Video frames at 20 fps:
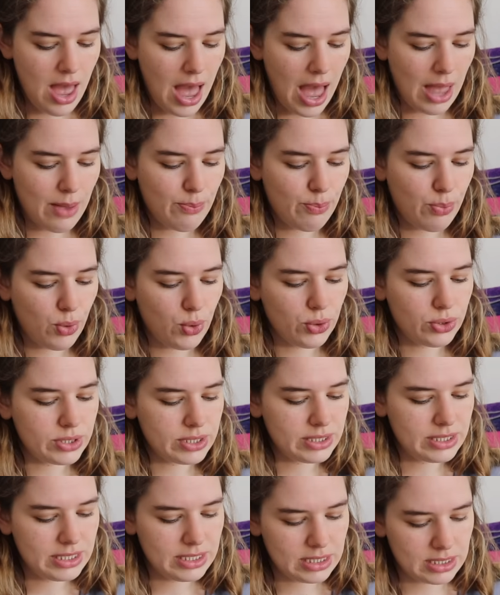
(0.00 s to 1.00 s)
I bought
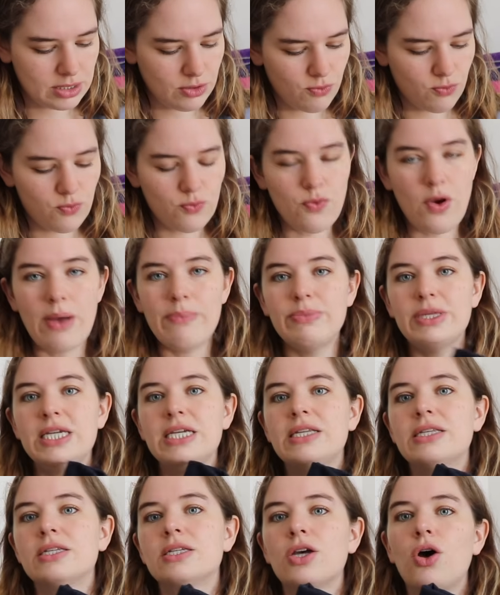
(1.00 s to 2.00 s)
this
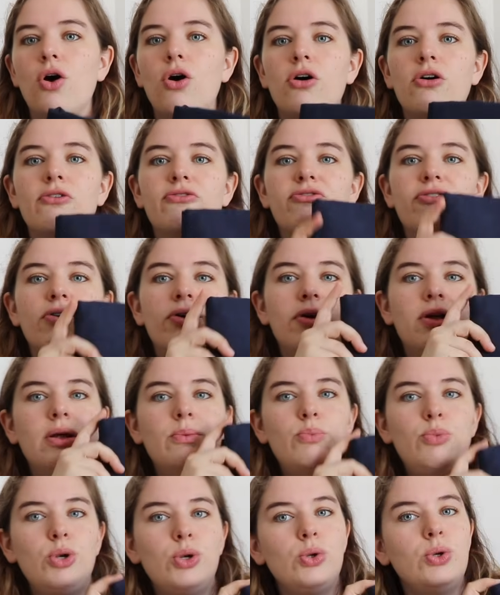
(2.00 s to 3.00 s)
remnant of
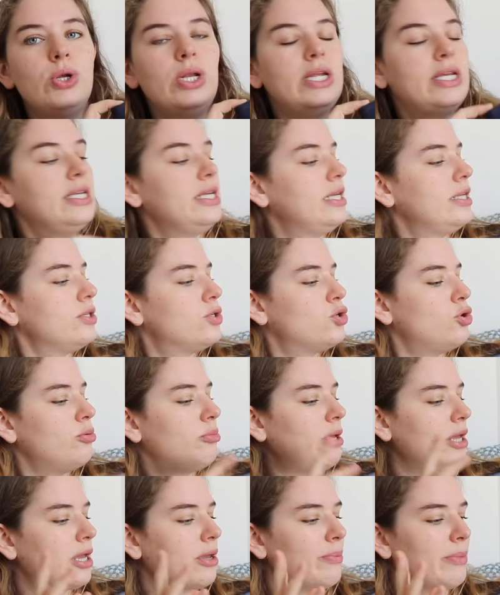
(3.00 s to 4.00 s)
blue linen to
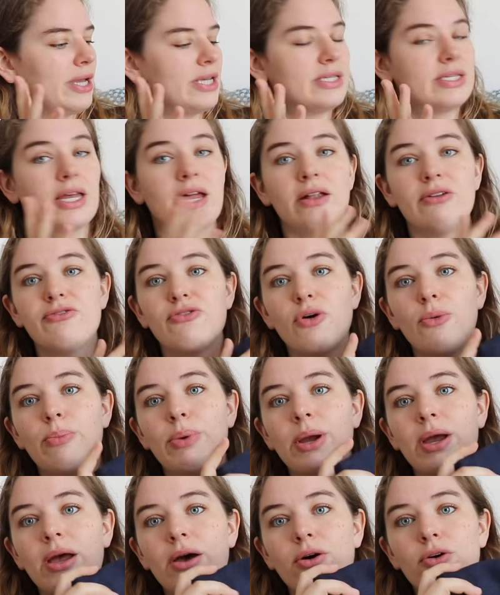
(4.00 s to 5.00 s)
make myself a
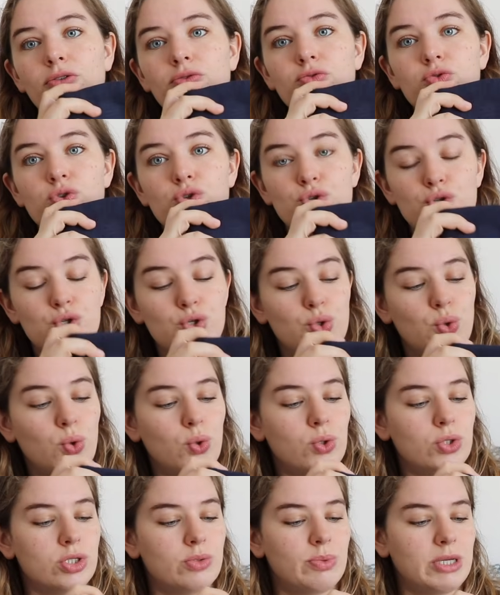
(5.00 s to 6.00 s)
pair of
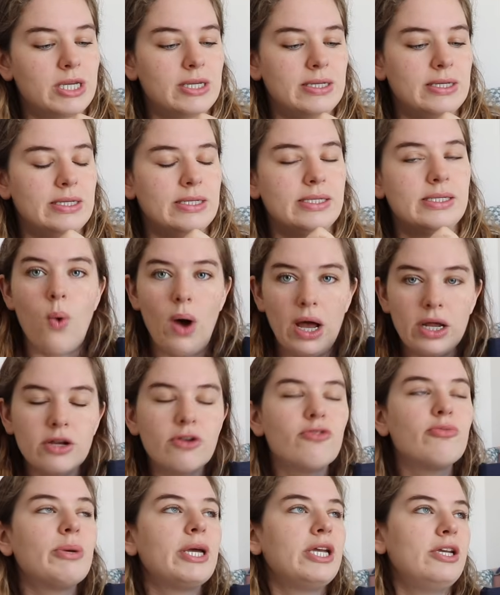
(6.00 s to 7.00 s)
shorts, because one
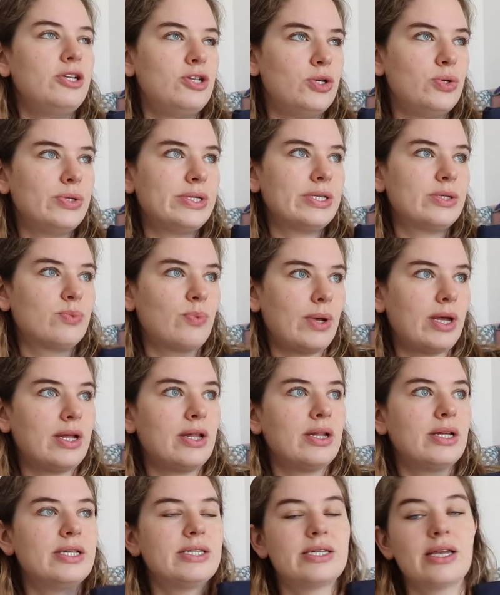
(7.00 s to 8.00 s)
of my issues as
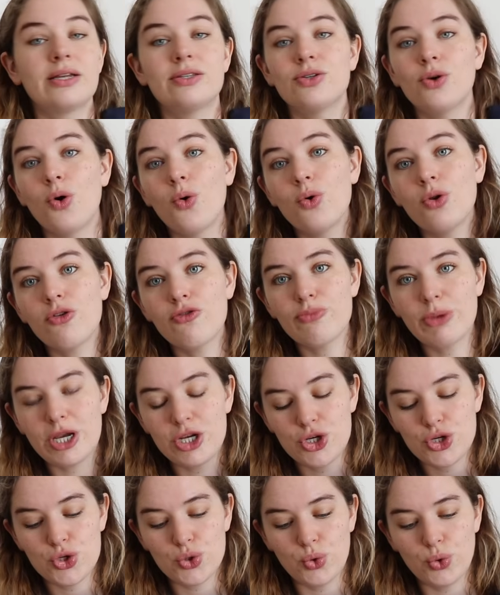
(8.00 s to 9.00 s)
well is that all of my
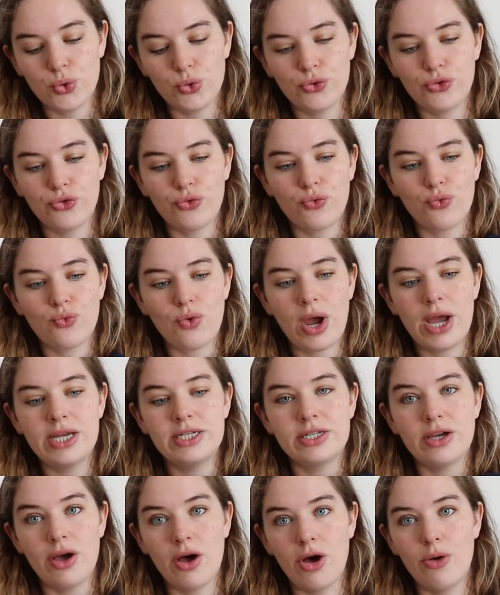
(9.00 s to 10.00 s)
shorts
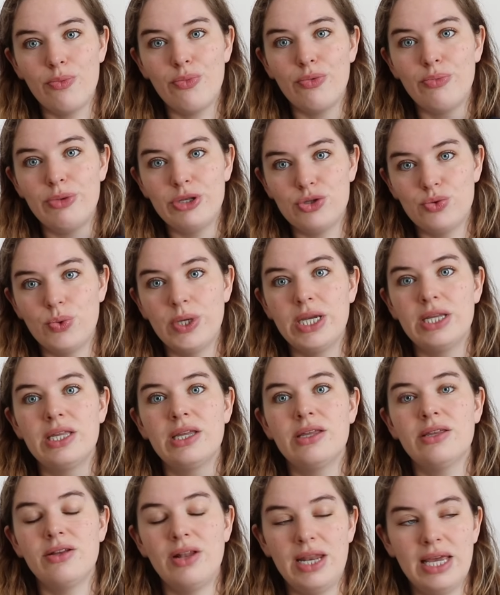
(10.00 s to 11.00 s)
ride up
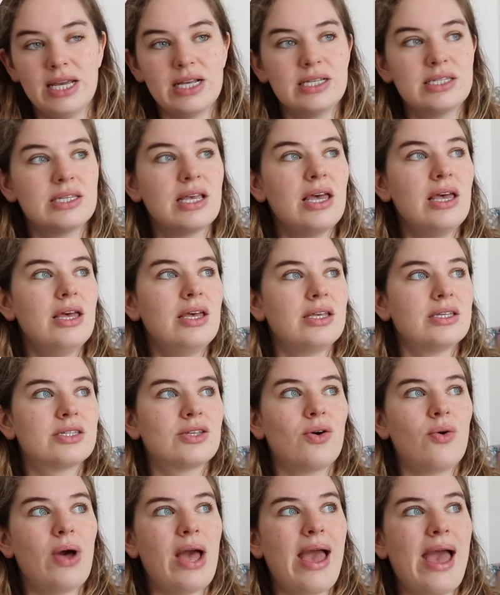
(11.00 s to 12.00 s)
between the legs.
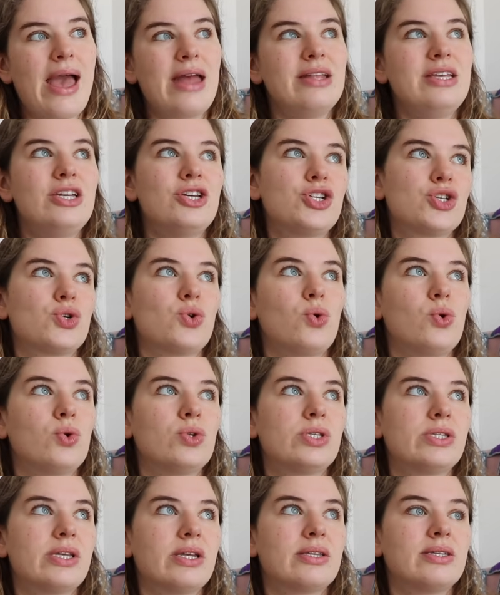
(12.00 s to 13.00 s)
So any
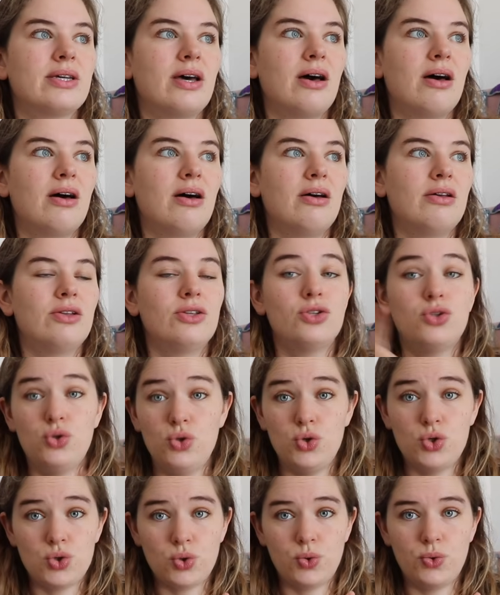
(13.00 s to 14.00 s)
shorts that are
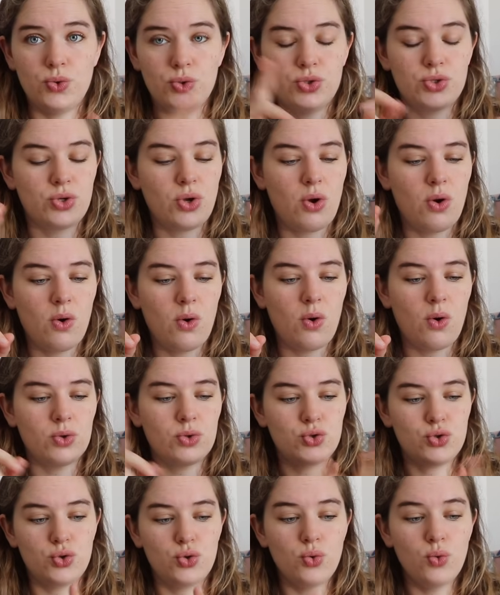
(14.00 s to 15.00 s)
too short or
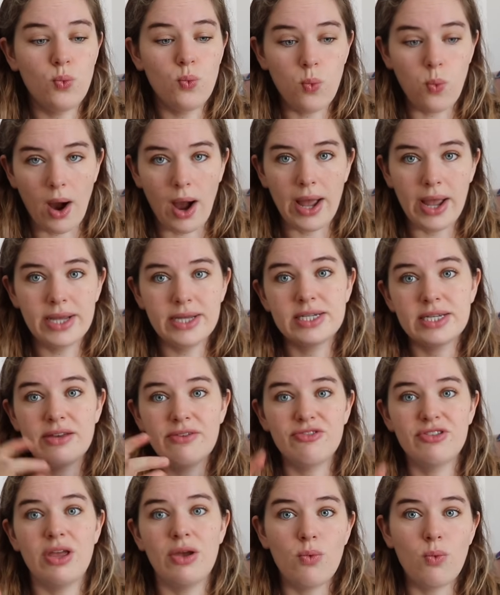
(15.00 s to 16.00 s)
too wide,
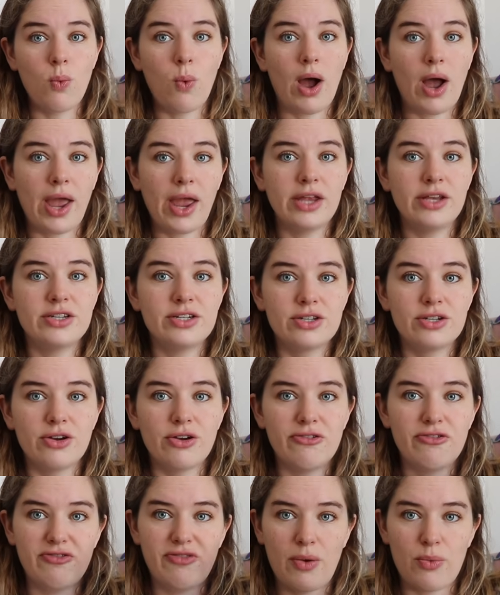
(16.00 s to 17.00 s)
if they're wide,
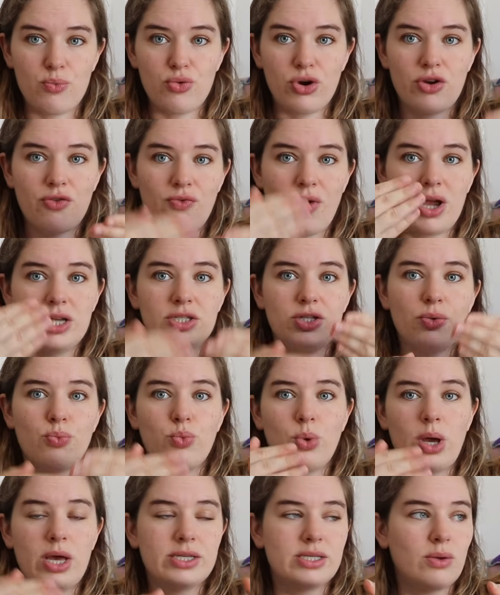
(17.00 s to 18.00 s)
the fabric rides up
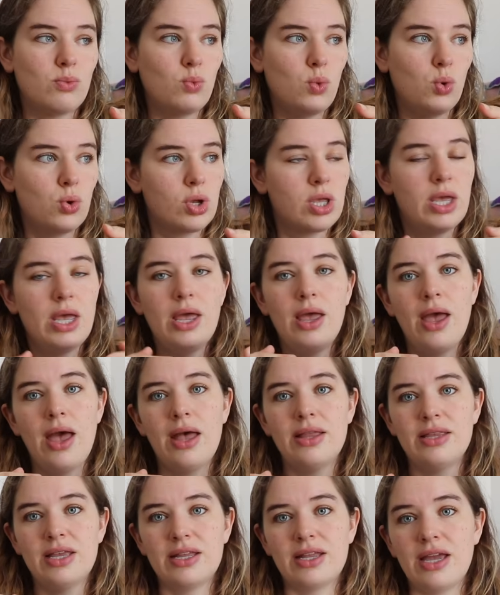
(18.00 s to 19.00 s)
as I walk,
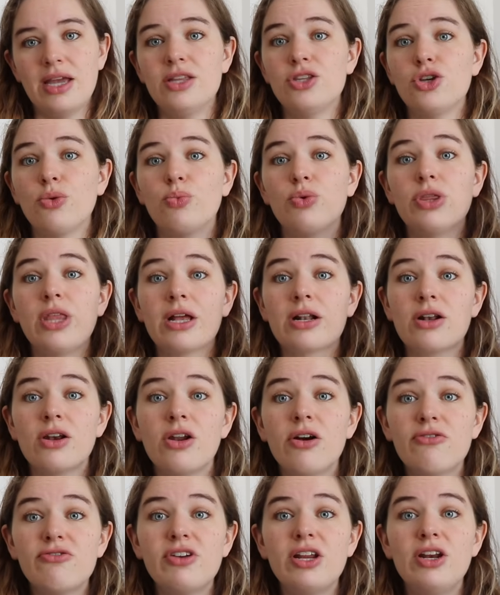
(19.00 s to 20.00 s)
and then I end up with that
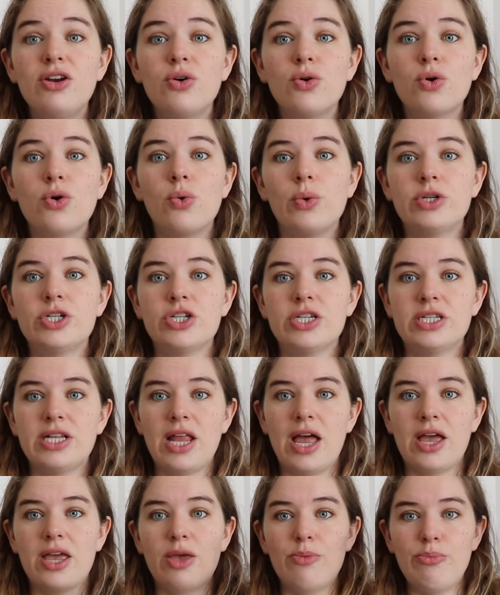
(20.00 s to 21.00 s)
lovely look, which is
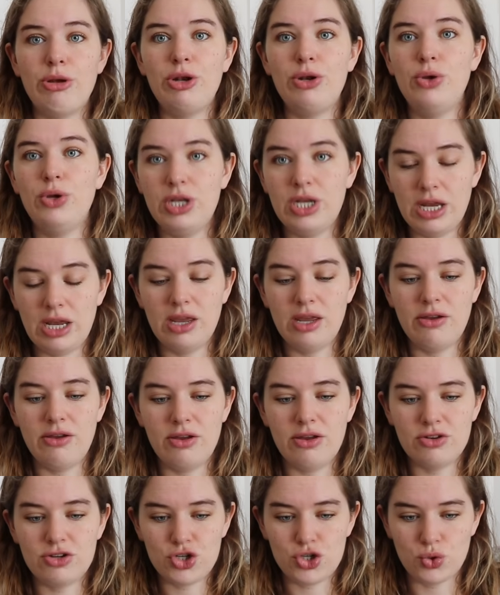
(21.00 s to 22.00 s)
like ballooning
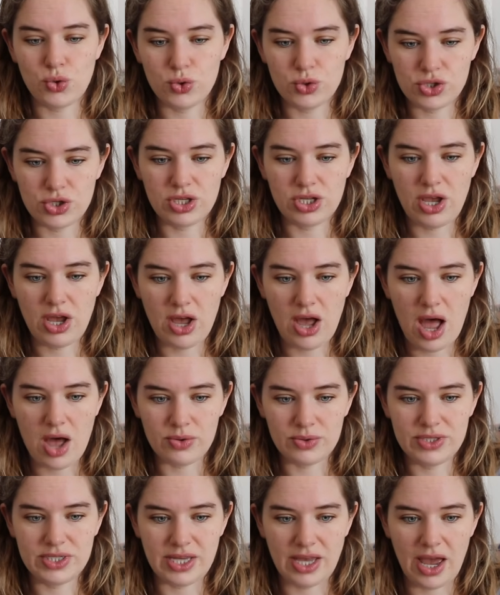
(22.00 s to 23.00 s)
short on the
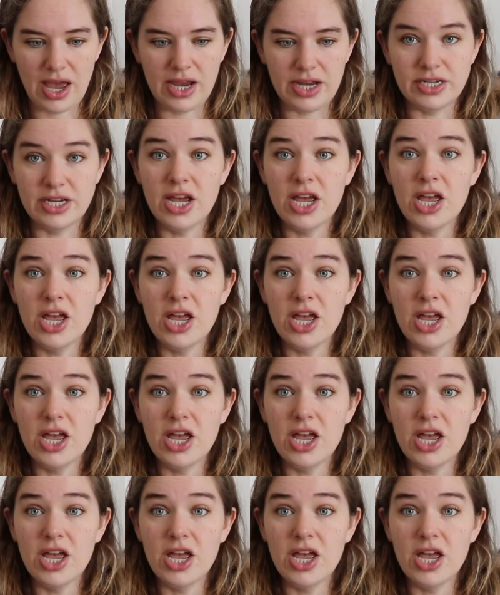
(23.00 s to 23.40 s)
outside,